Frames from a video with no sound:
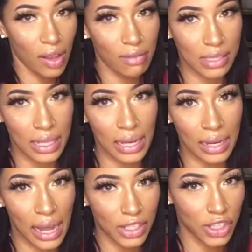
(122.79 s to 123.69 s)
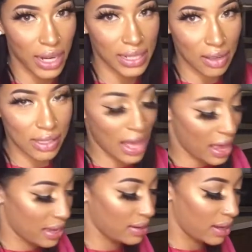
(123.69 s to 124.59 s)
a sudden I checked
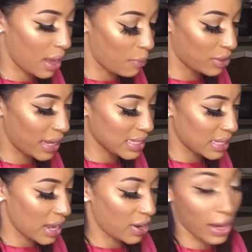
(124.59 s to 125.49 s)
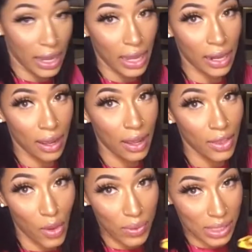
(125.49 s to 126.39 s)
outside a couple days later and
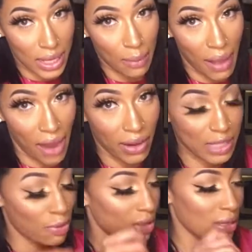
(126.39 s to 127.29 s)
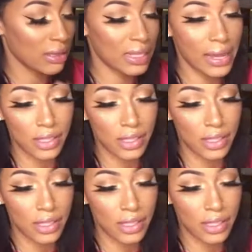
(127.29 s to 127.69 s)
there was a set of Pyrex bowls outside.